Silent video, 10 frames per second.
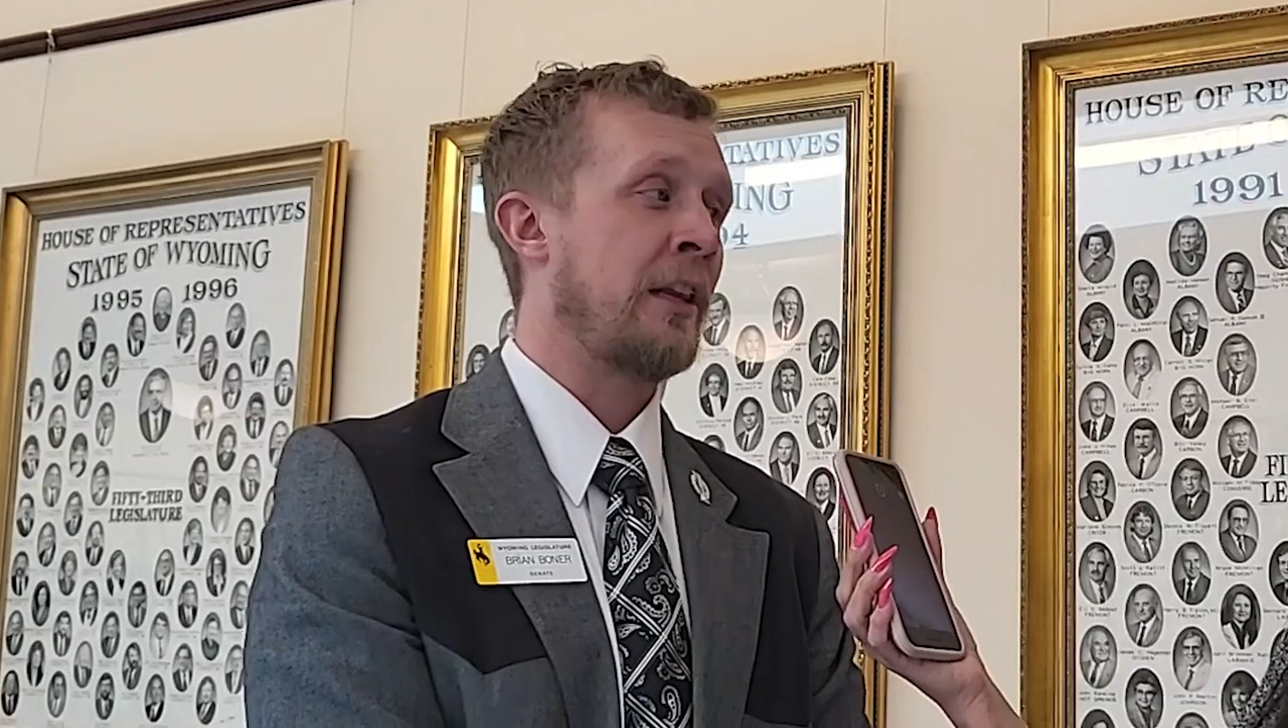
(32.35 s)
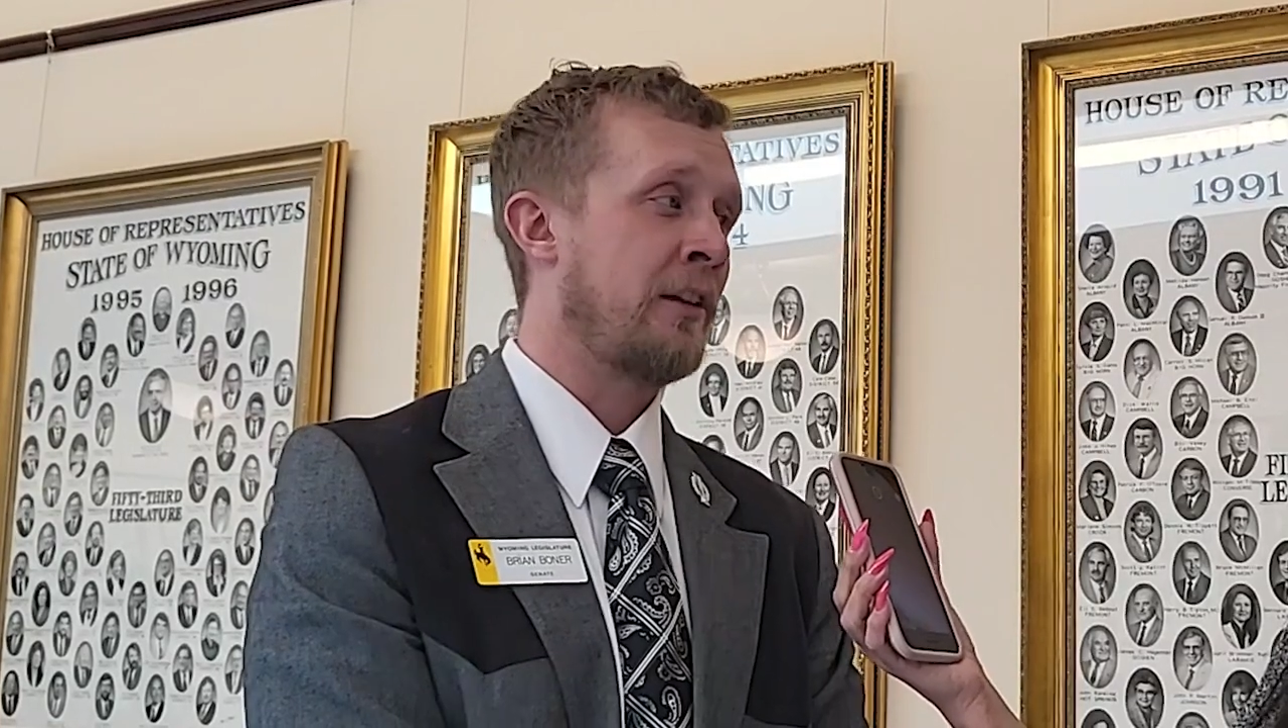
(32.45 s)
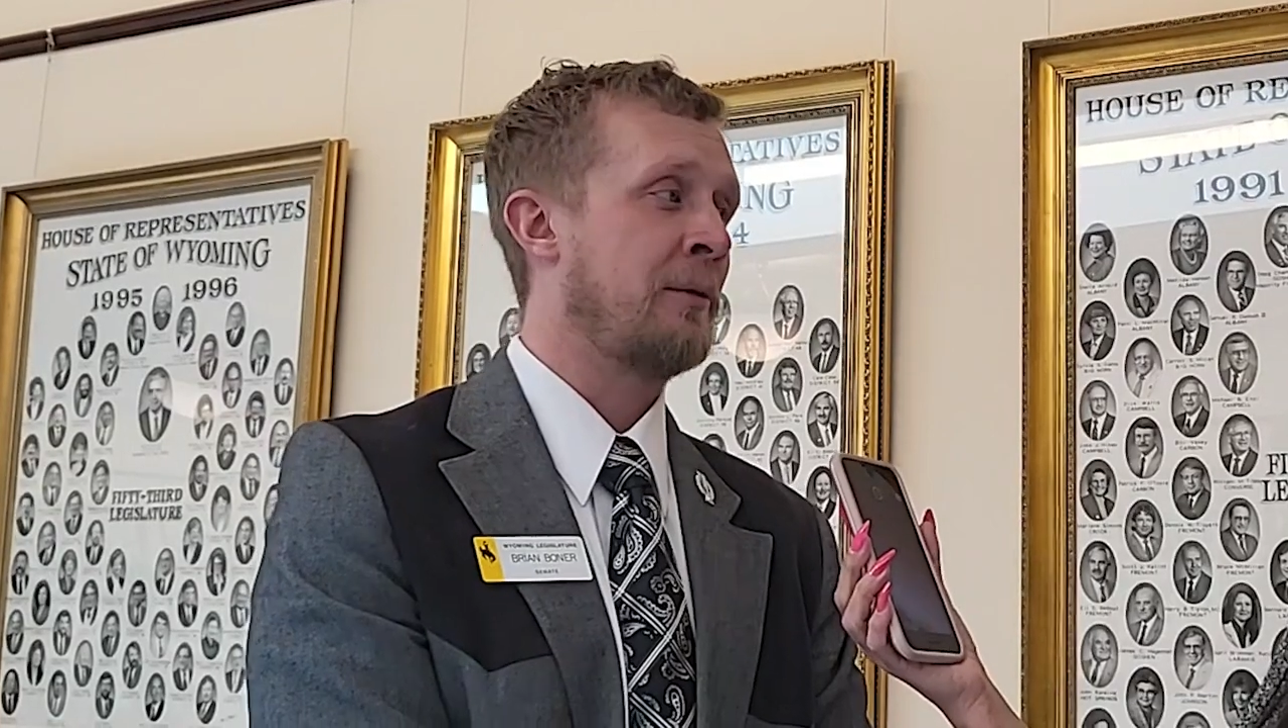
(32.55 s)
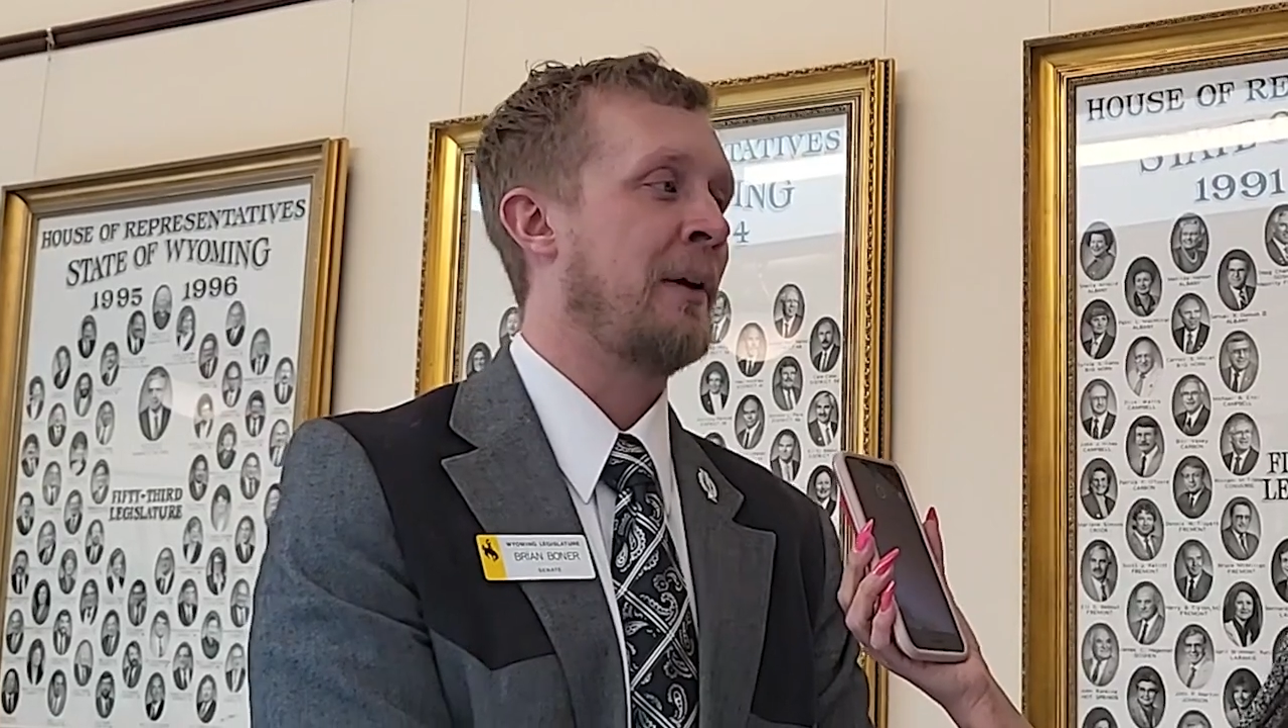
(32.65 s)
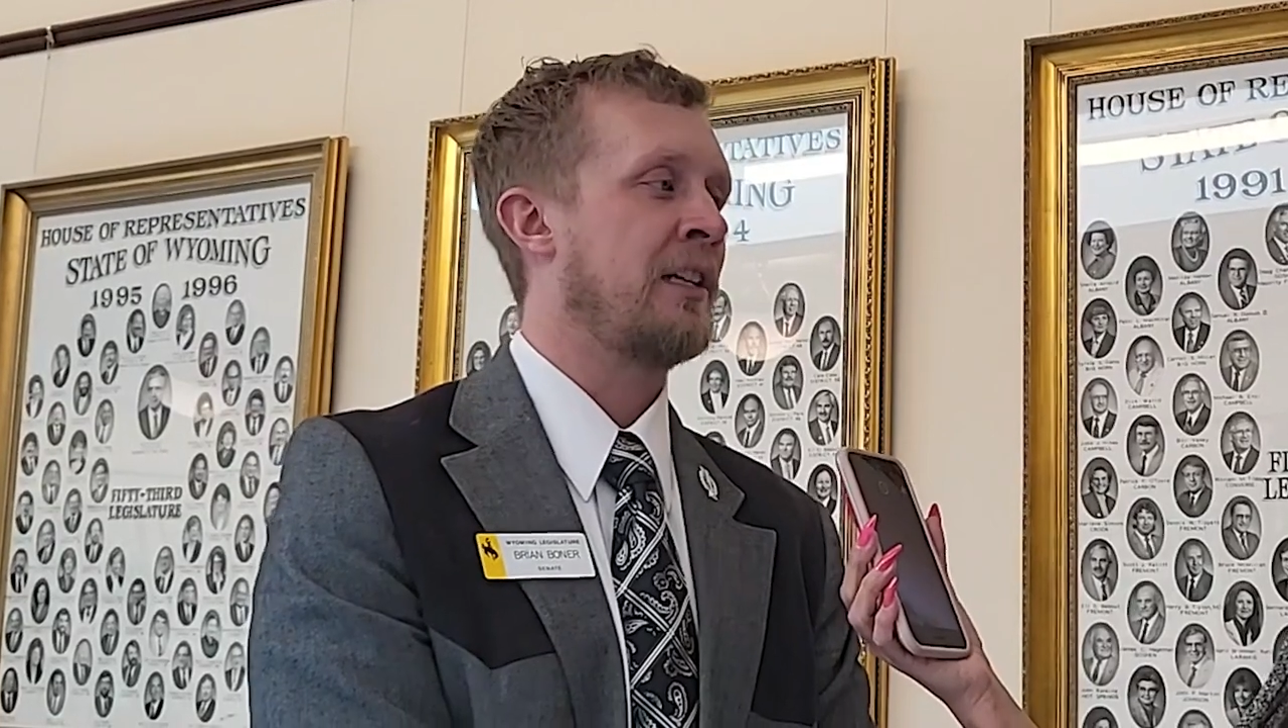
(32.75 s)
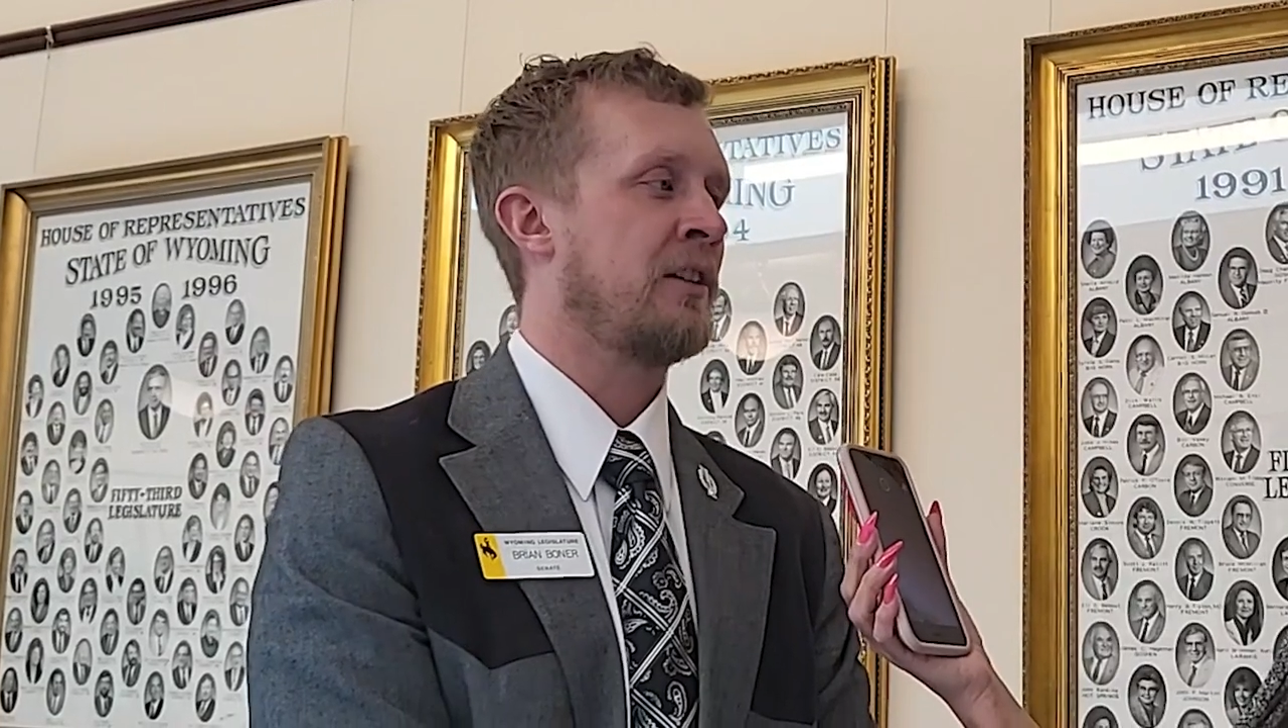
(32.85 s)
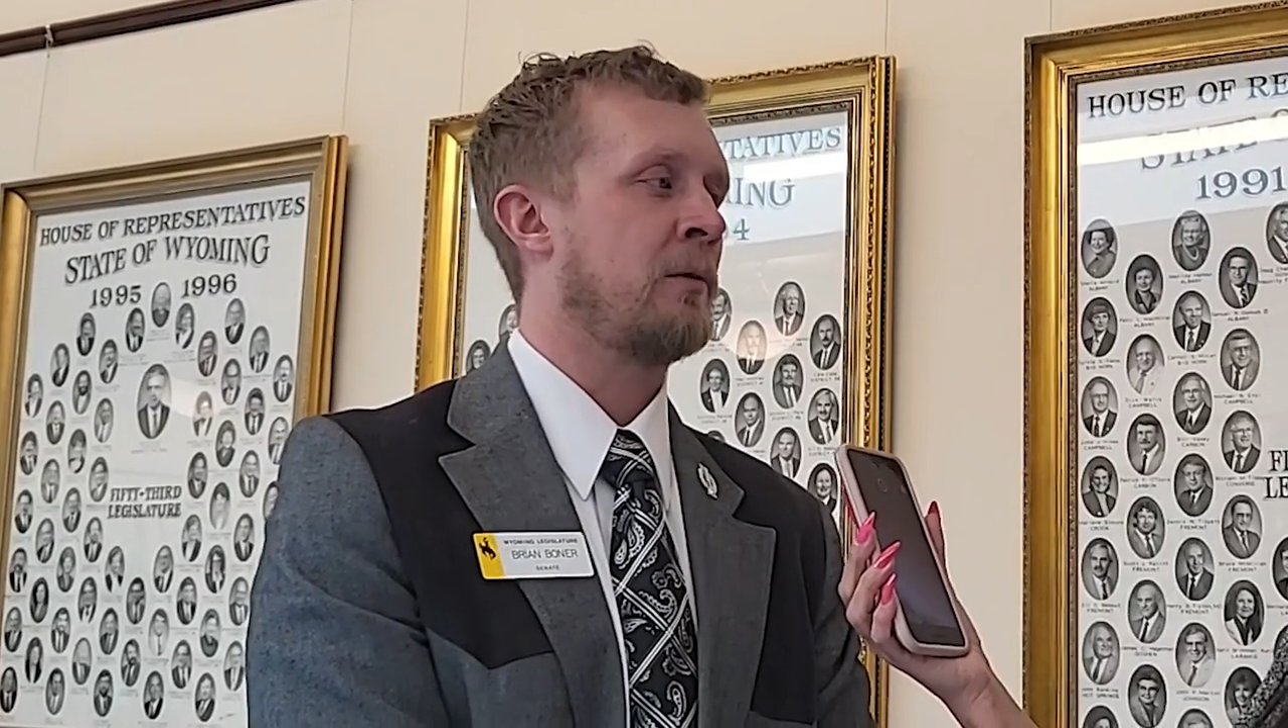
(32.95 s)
and their dependents